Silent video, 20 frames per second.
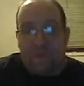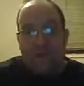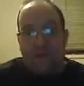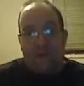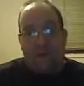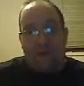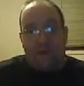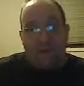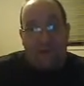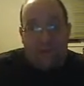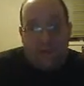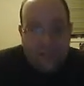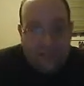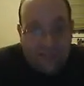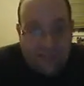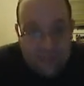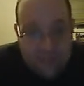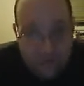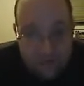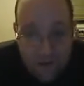down there that
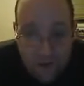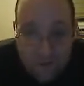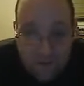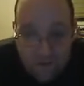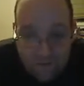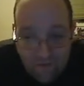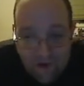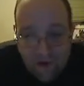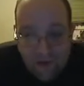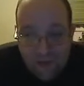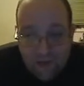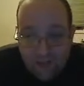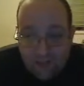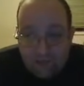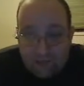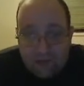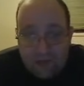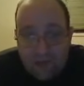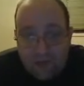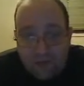maybe if I could get
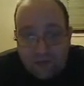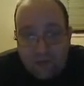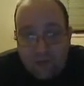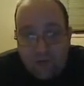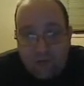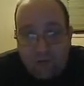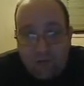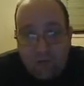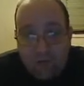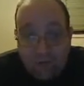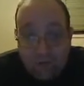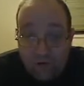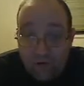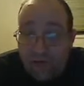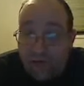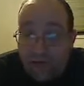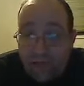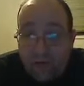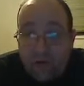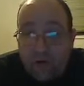them done tomorrow would
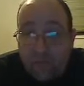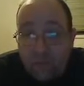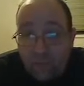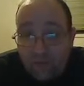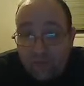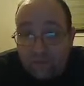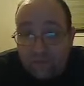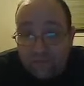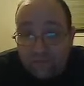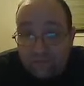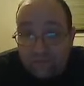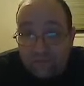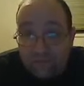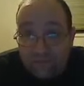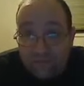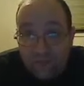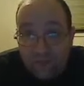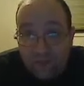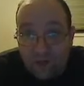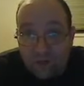really help
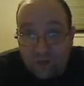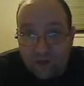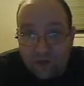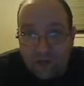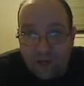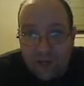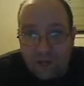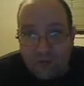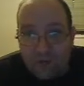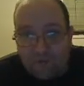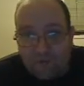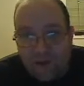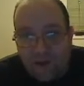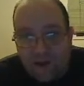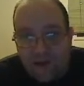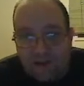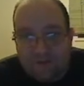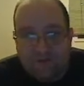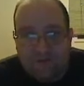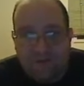you know, really help the
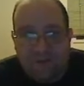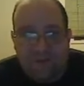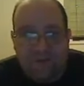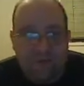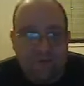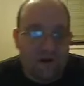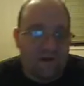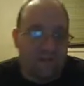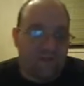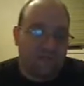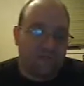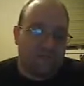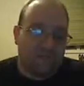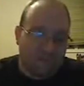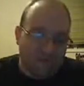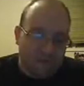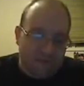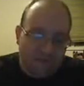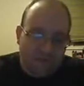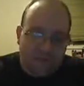financial situation.
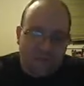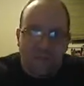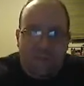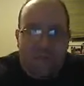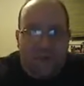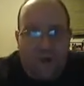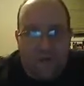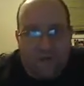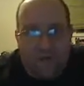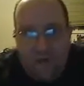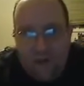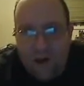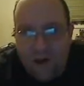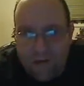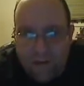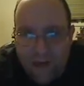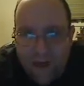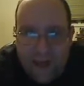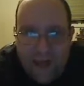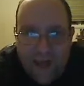So just just pray for
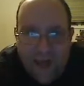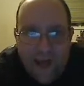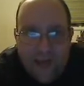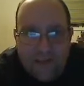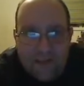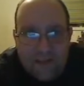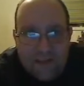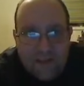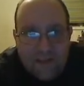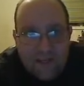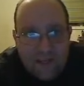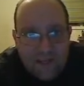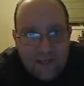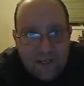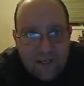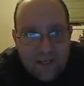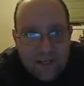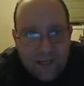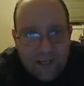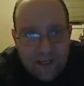all that, guys.
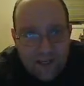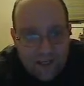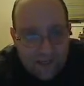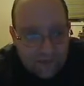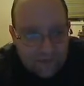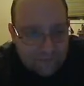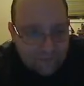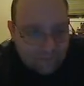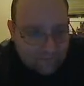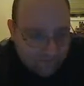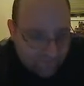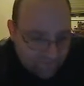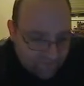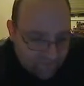Um,